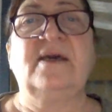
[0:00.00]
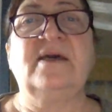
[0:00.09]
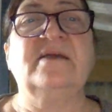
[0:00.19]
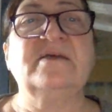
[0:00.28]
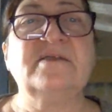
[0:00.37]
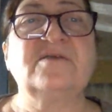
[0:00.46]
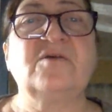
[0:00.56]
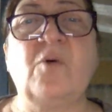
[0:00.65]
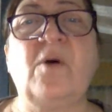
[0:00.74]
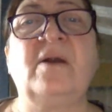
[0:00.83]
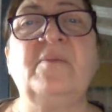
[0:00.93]
It is
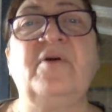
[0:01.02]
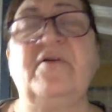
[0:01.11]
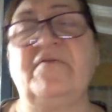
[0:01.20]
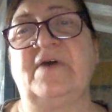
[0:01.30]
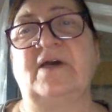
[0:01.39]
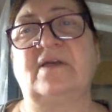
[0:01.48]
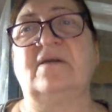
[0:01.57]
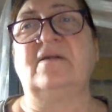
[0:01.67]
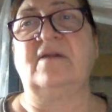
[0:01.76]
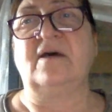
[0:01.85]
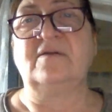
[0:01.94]
so imperfect
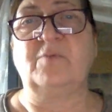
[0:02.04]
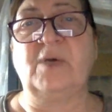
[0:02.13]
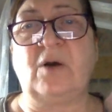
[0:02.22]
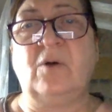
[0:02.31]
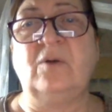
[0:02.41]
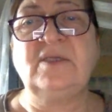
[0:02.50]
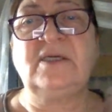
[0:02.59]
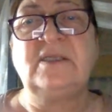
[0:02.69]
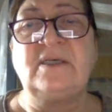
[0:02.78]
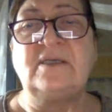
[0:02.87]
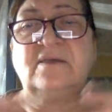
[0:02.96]
that we
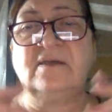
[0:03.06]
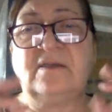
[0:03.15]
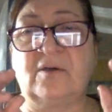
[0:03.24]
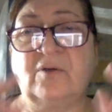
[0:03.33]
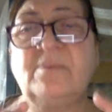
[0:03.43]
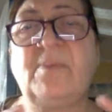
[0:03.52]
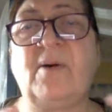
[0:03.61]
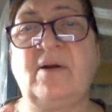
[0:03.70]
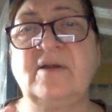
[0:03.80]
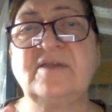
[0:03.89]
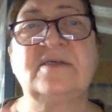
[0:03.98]
only need the good
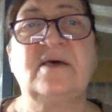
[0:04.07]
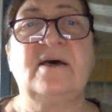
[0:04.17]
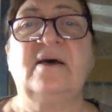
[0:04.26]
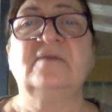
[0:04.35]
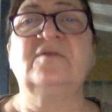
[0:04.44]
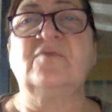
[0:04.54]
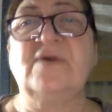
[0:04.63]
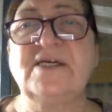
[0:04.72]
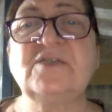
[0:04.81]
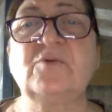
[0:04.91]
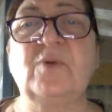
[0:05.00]
parts, the
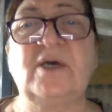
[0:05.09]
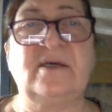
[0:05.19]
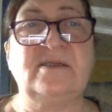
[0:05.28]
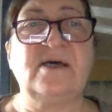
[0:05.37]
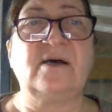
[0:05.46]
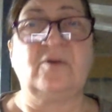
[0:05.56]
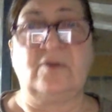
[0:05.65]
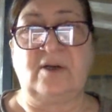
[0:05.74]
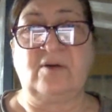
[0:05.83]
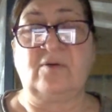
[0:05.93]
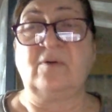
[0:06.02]
rest we can tell
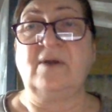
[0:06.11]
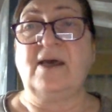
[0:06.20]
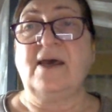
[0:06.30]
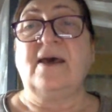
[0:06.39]
on our own.